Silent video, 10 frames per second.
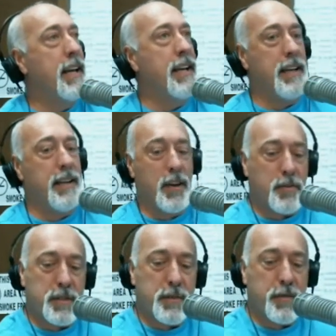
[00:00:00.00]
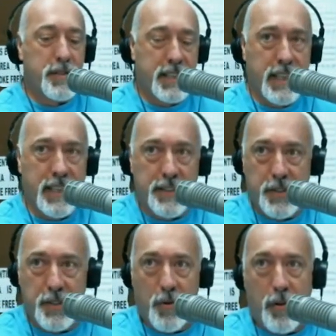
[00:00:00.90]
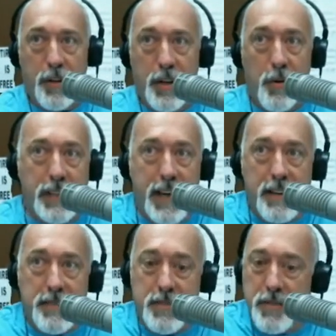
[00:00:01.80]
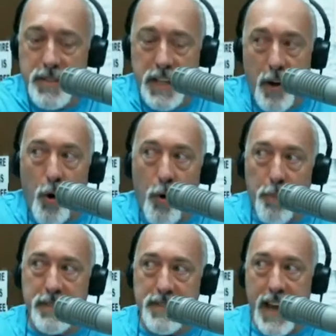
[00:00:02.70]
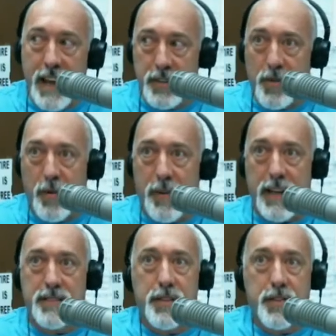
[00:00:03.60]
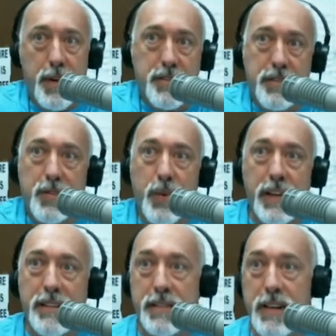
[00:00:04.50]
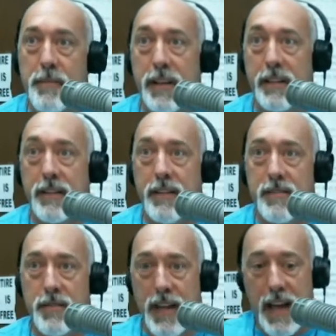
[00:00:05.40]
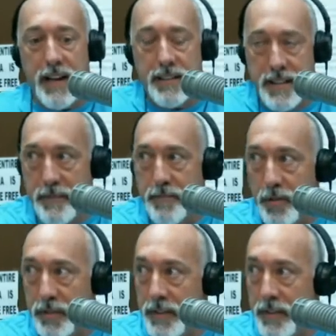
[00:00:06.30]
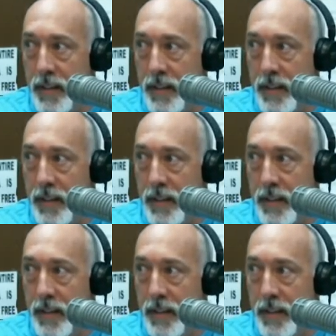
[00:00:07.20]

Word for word: He goes to put his key in the door, knowing that as soon as he opens that door, that's the direction the wind is coming. So he had it deadbolted.